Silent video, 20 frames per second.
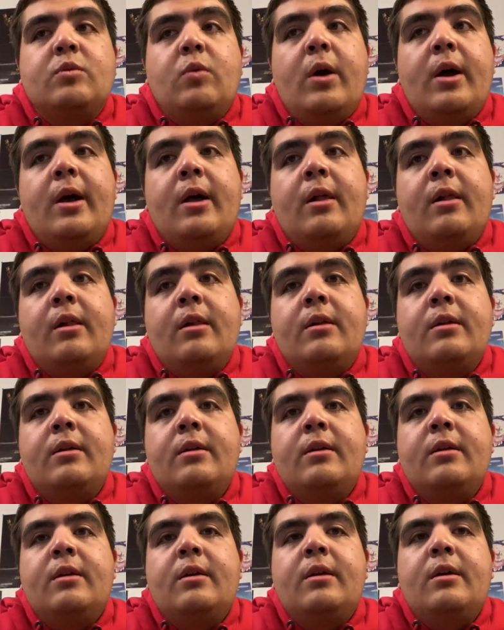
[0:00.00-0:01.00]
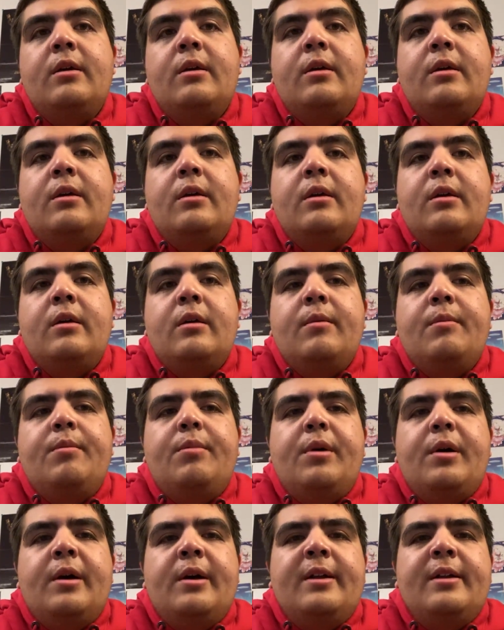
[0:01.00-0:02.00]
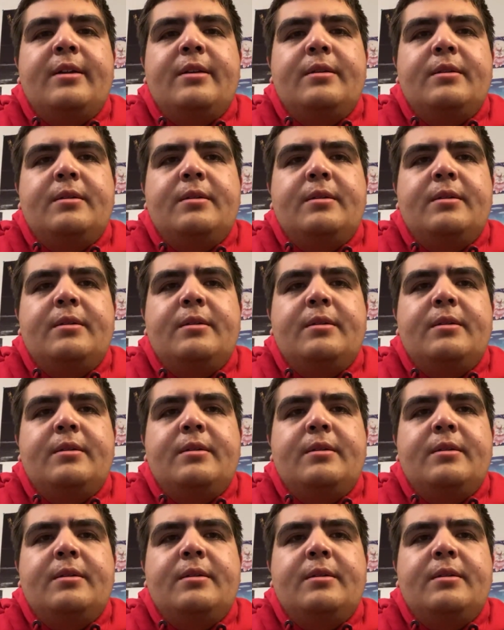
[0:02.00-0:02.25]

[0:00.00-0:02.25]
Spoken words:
well. But